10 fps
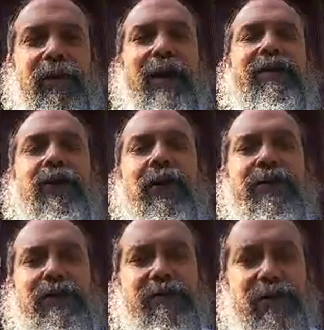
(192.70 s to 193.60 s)
and
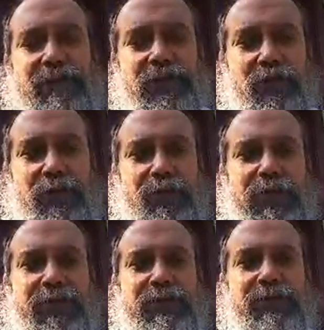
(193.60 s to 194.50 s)
guides themselves to a good
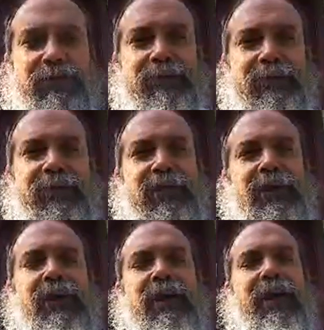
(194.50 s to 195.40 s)
place.
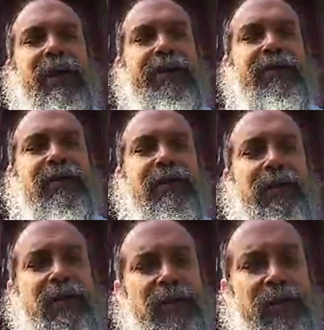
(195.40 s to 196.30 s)
And
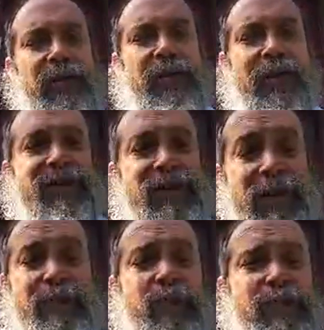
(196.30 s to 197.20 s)
as the
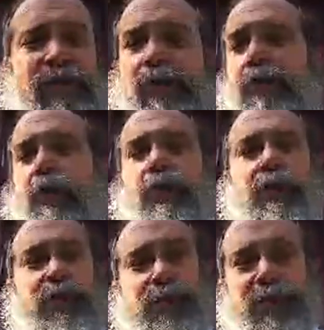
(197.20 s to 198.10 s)
Rebbe would say, we're
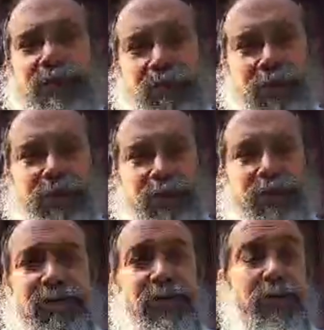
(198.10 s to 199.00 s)
all supposed to be
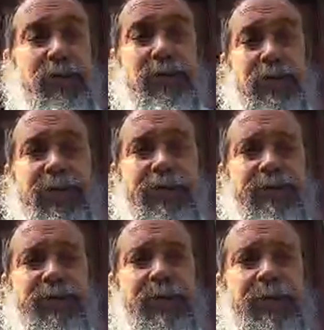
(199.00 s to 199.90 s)
leaders in our own
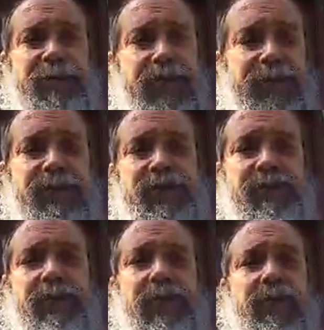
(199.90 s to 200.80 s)
lives. Each and
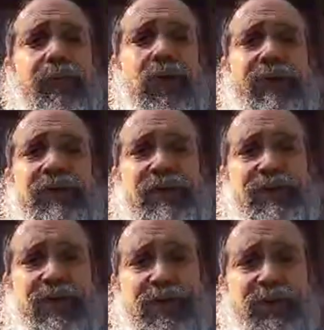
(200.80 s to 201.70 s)
every one of us has
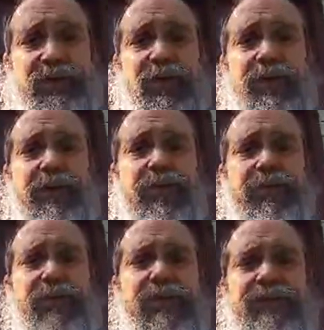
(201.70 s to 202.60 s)
a sphere of
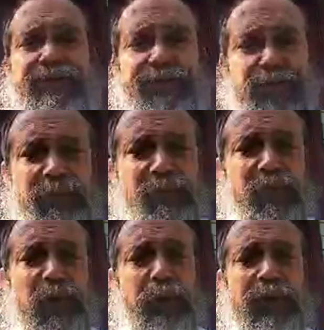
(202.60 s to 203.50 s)
influence.
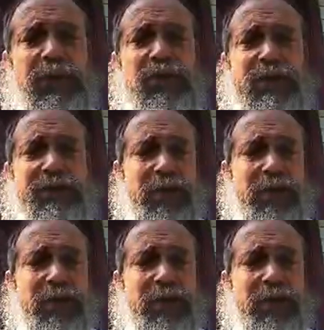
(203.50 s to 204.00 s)
We each have the